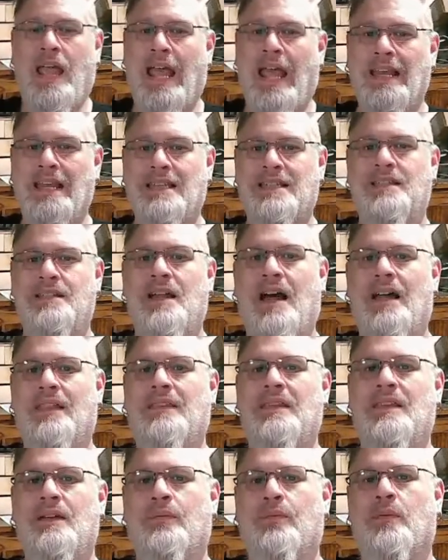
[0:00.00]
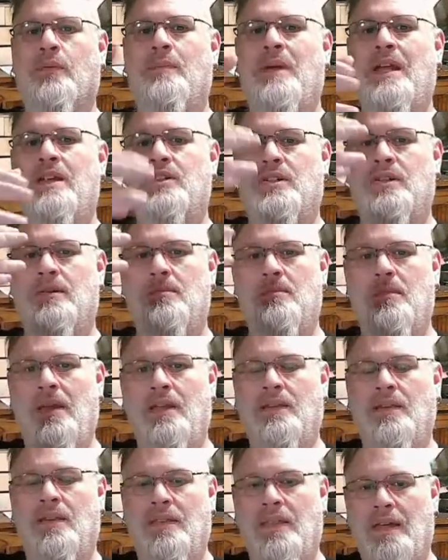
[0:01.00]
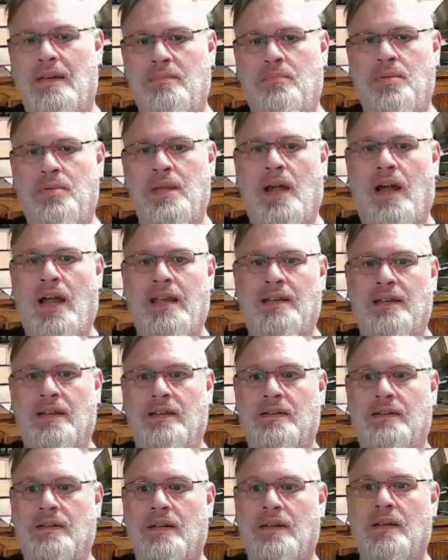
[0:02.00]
and it's not the information behind it.